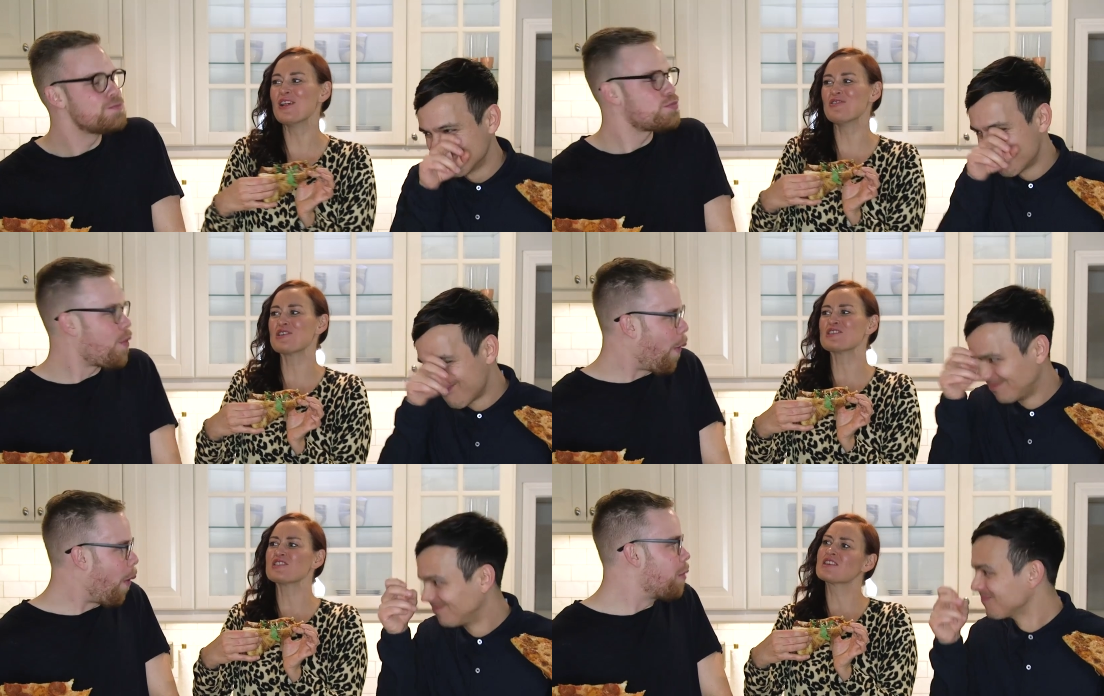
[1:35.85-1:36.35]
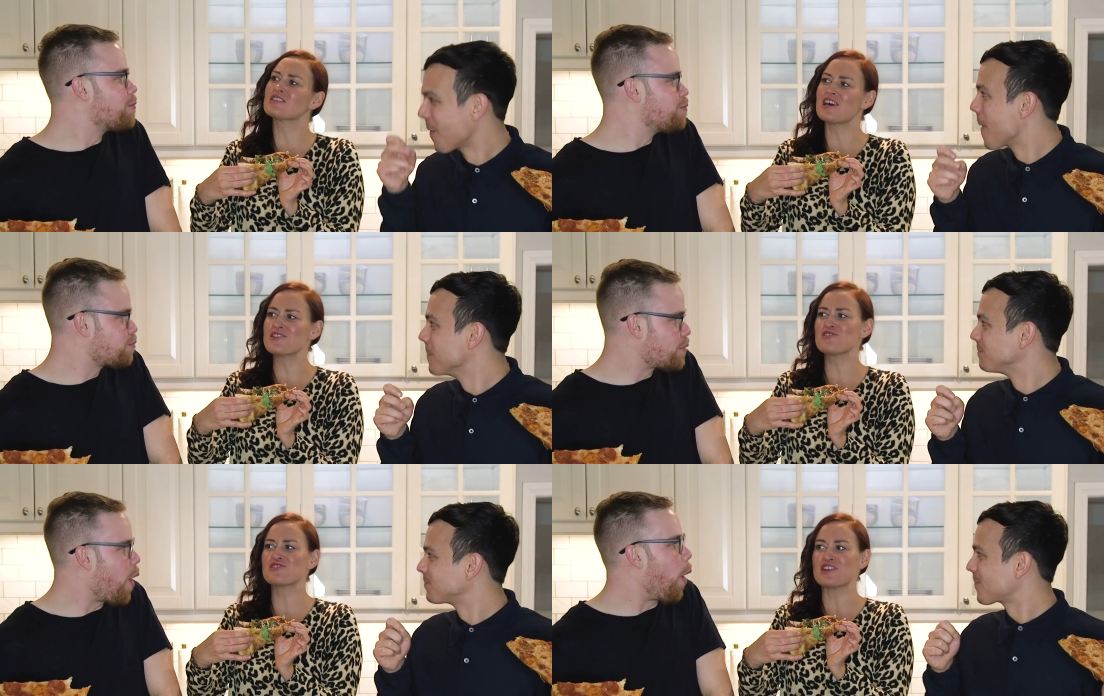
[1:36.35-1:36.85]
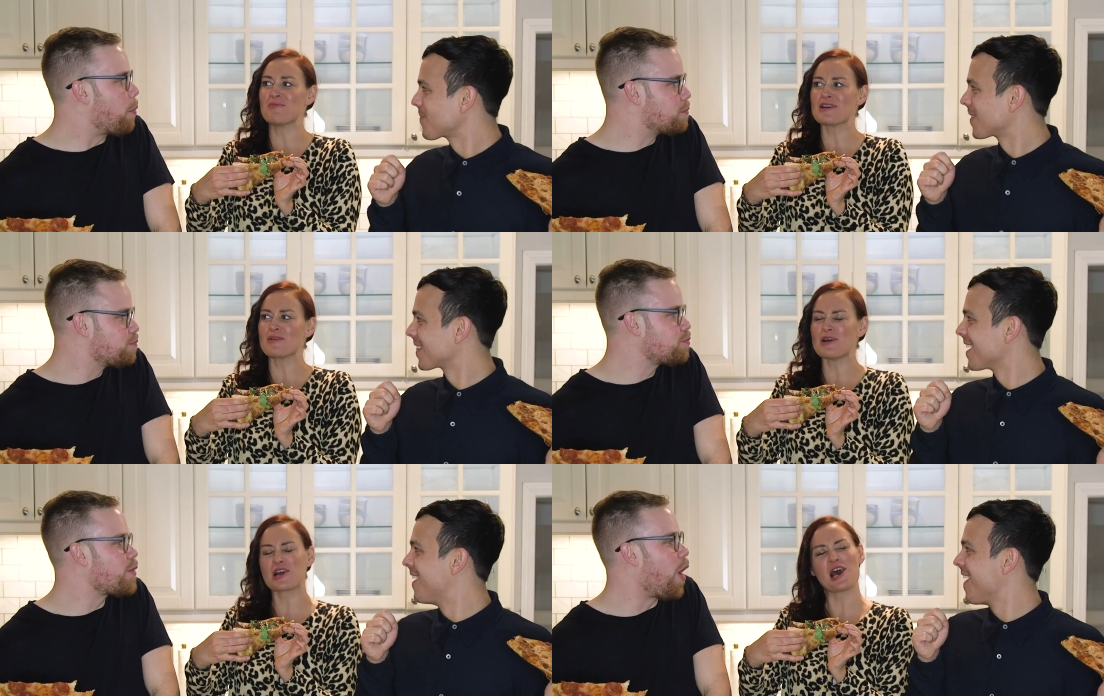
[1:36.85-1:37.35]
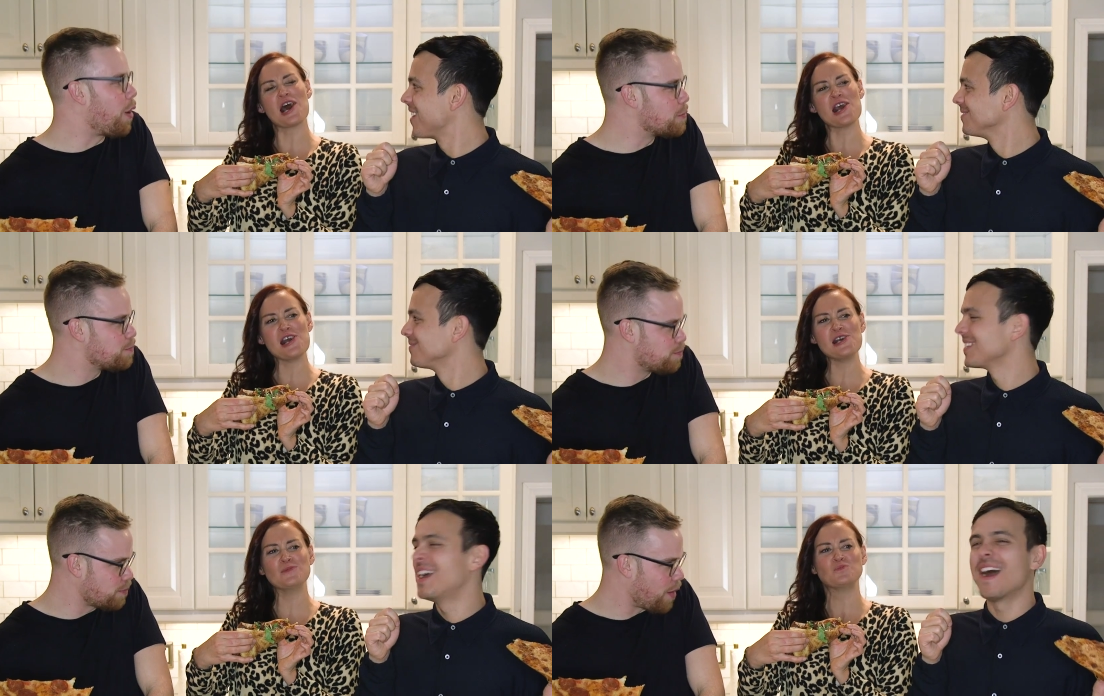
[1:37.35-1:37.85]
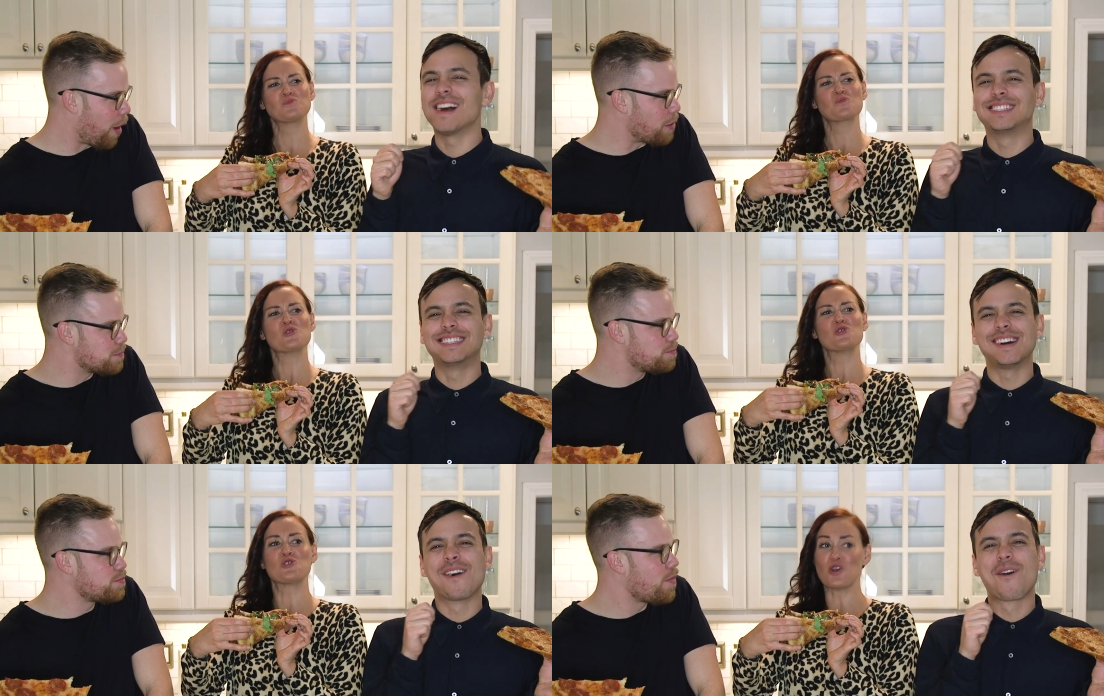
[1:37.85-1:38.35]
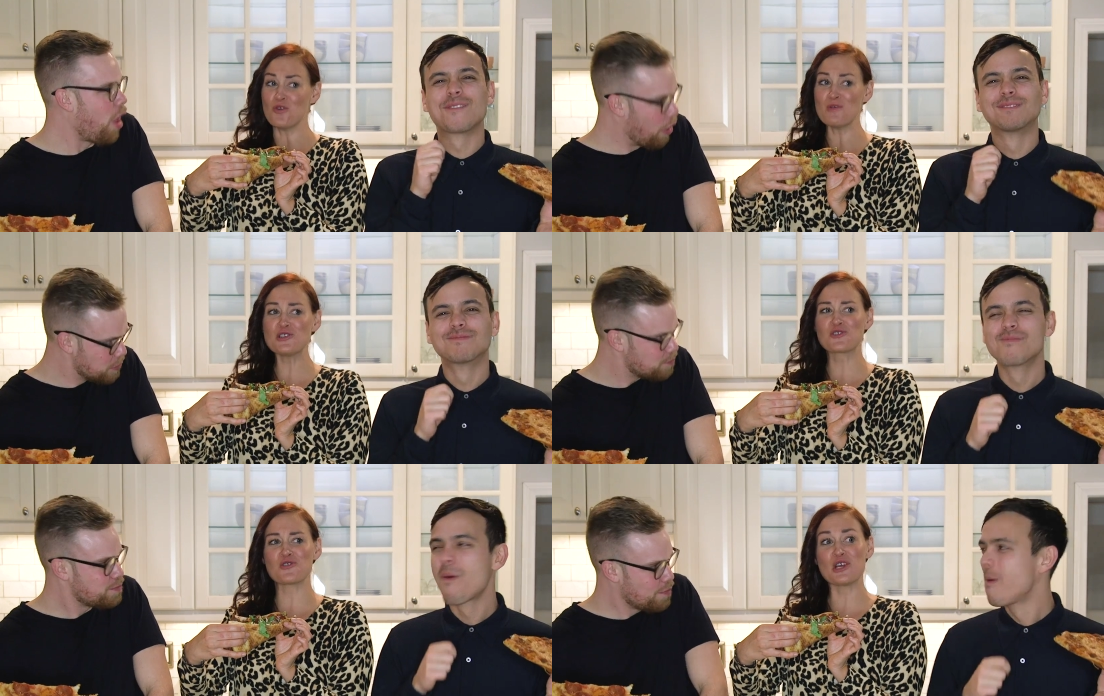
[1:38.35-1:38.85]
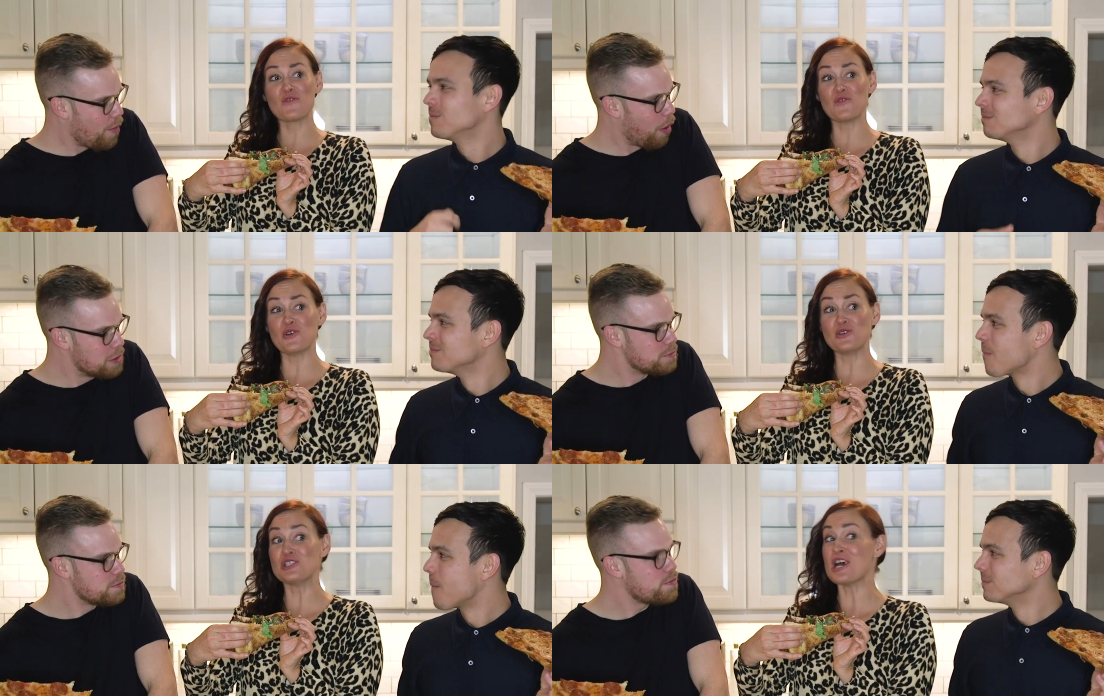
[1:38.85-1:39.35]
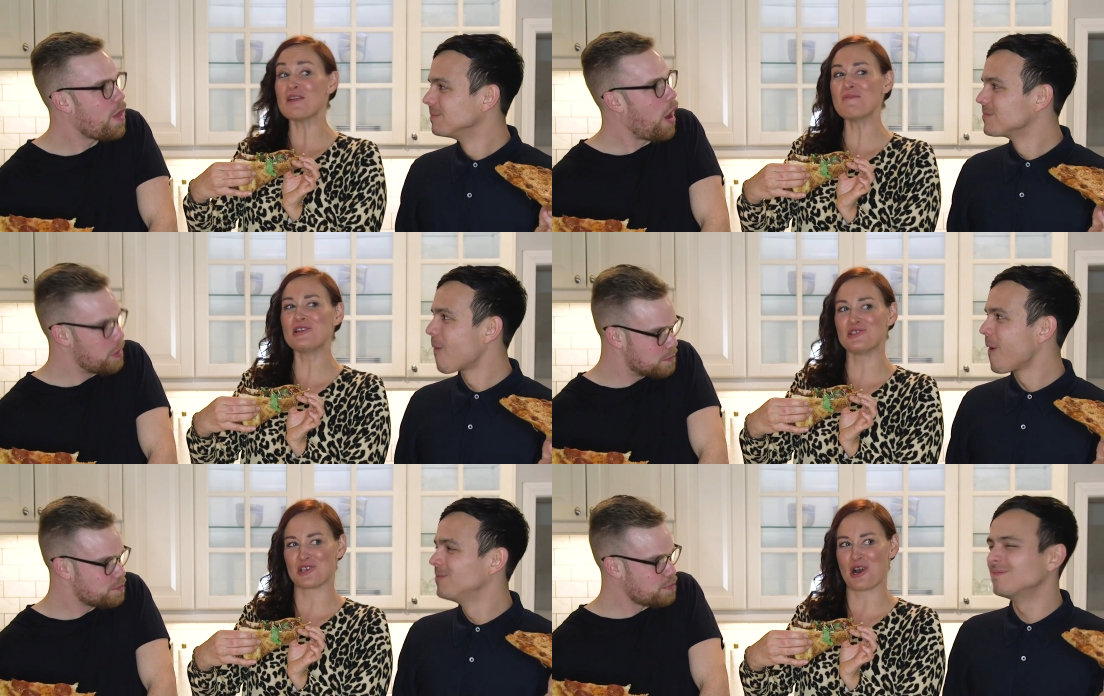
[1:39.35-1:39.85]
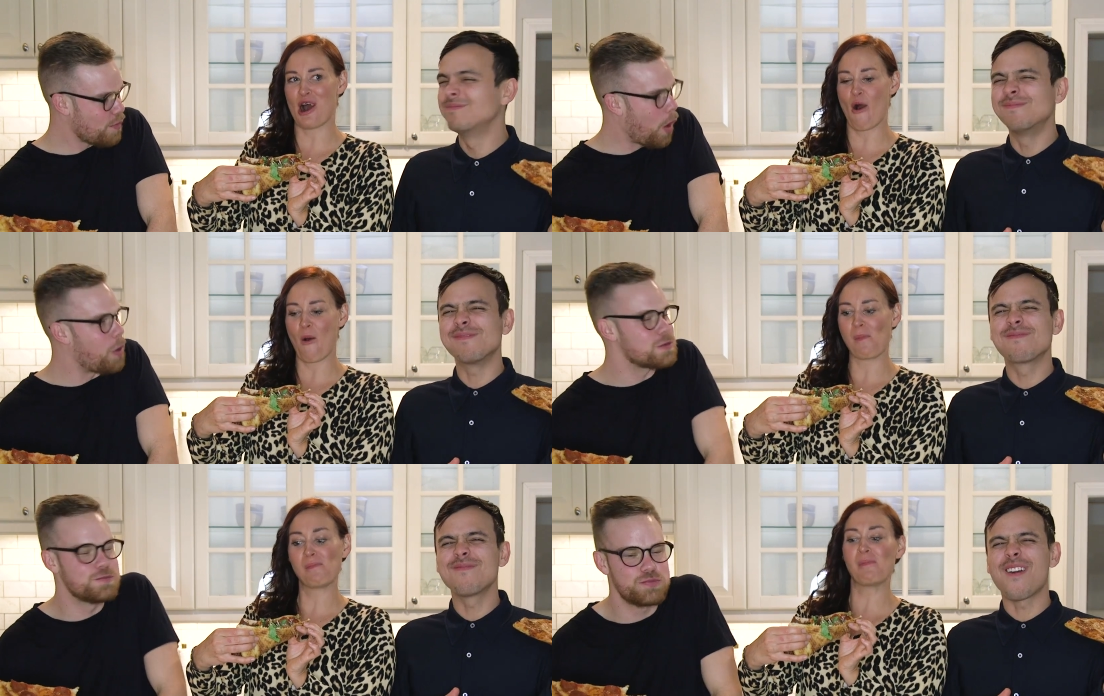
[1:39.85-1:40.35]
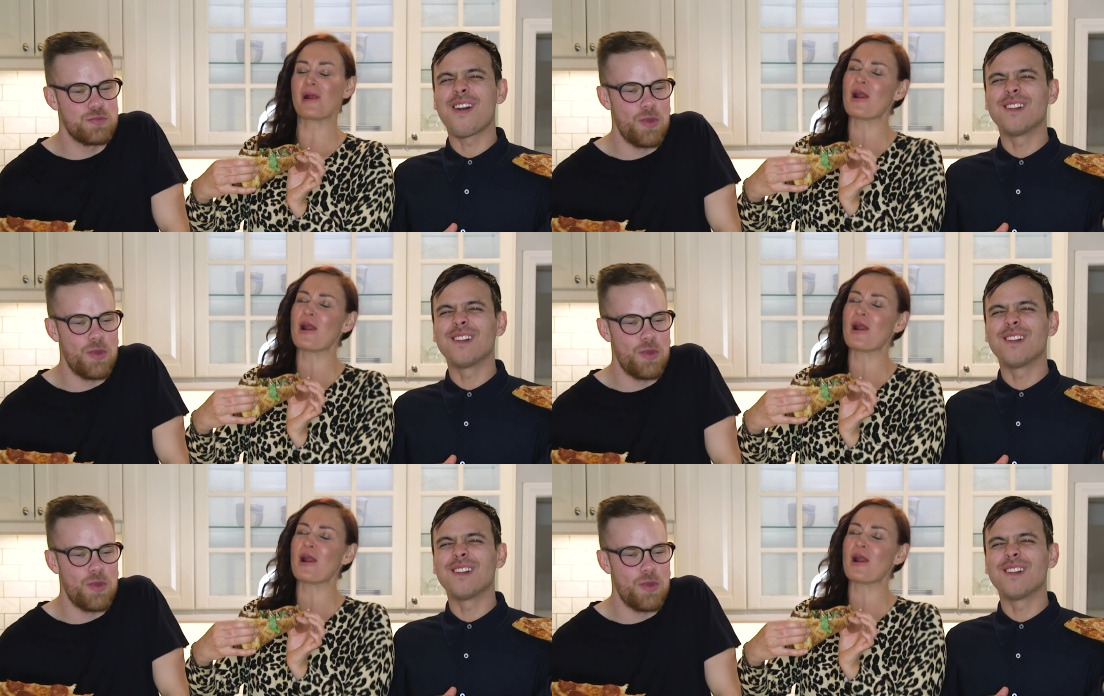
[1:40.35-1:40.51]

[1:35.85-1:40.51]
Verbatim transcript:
Speaker 1: Oh, then you guys like line your stomach. I'm like, I ate so much Greek food 10 minutes ago, and